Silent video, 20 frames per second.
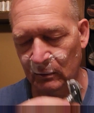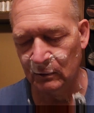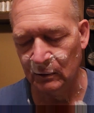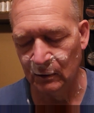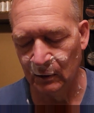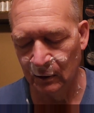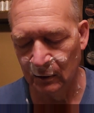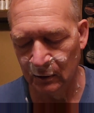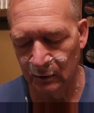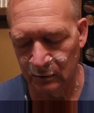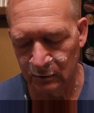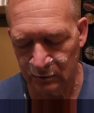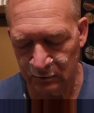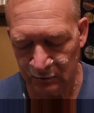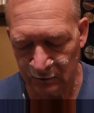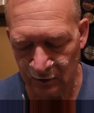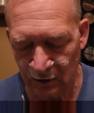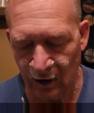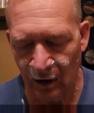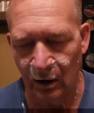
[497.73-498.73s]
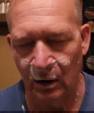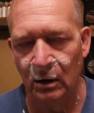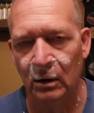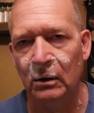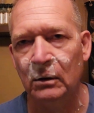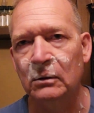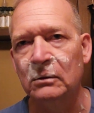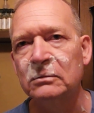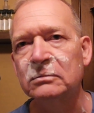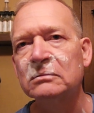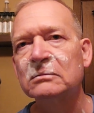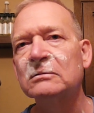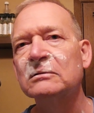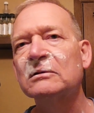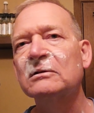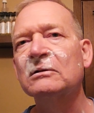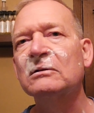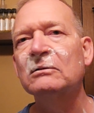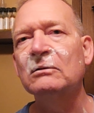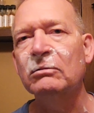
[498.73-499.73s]
oh,
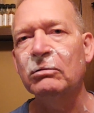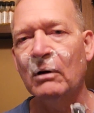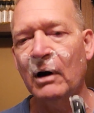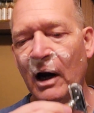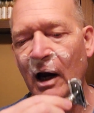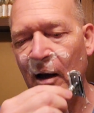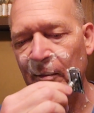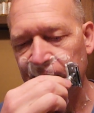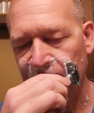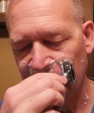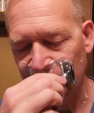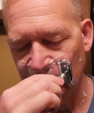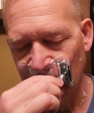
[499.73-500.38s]
crap.